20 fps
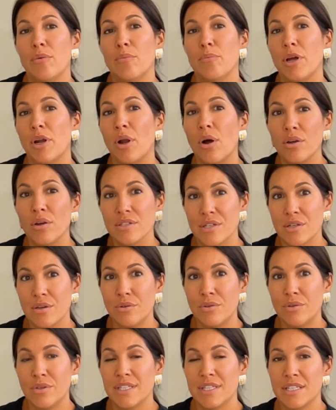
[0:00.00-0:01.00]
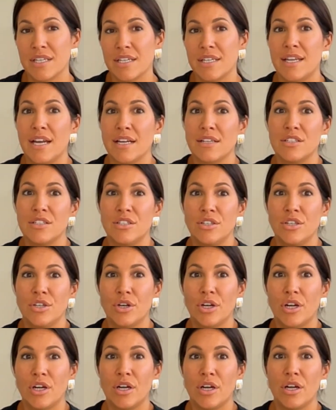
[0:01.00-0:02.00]
but also you get to connect to
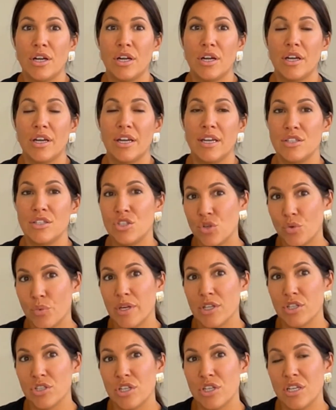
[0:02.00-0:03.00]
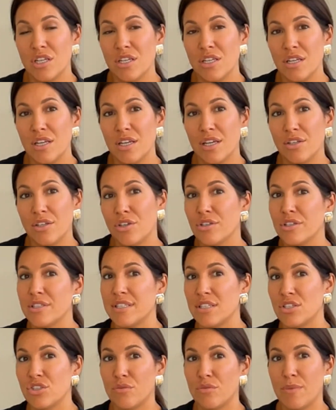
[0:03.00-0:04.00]
your intuition and your
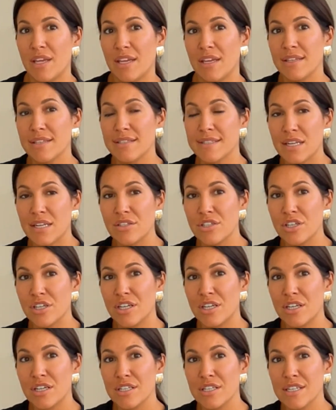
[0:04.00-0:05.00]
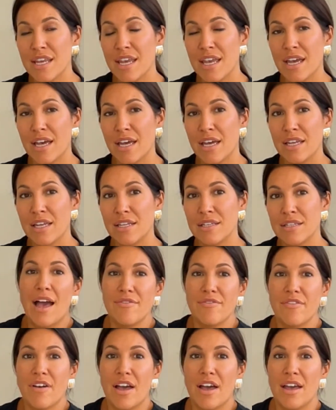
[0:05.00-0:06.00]
decision-making centers. And
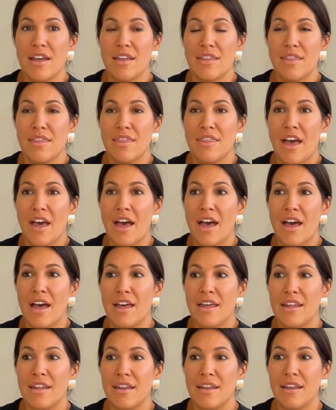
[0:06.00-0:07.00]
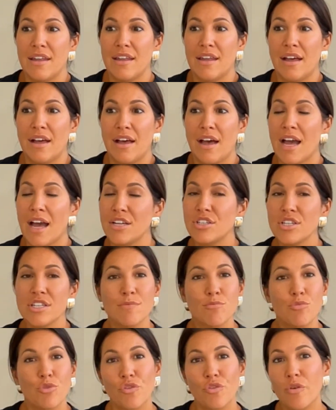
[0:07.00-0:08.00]
I find that I
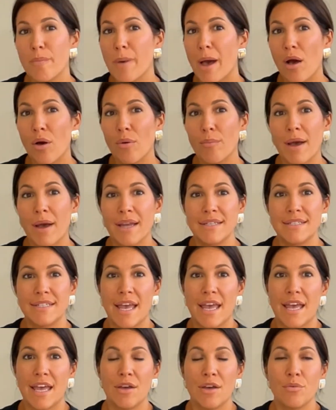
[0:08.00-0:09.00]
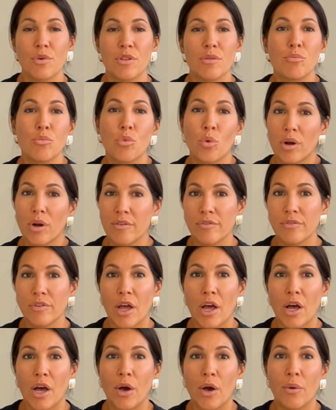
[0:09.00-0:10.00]
just move about my day with more
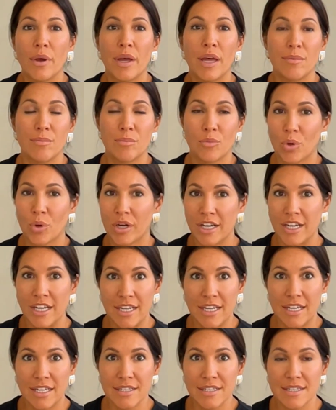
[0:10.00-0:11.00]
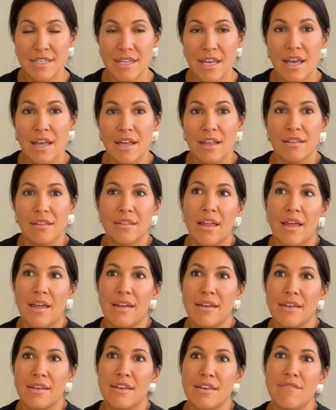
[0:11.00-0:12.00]
flow and more ease.
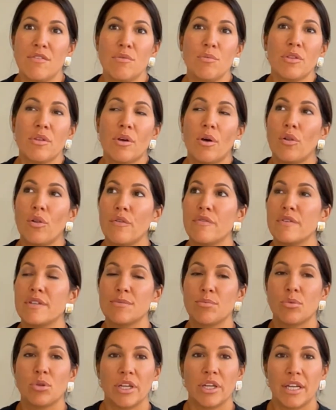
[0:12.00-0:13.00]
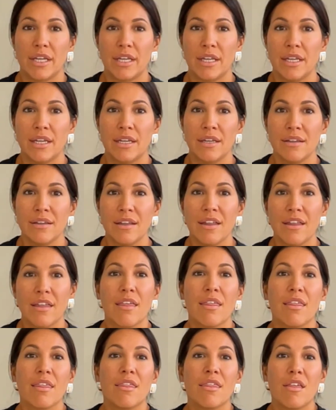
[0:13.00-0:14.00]
Like, even with all of this planning,
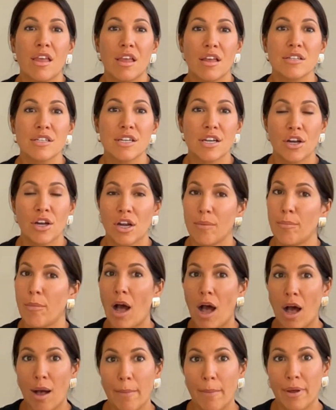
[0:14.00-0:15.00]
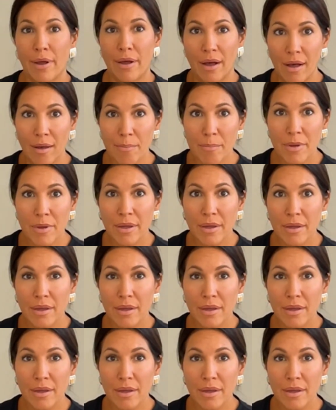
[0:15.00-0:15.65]
things are going to pop up,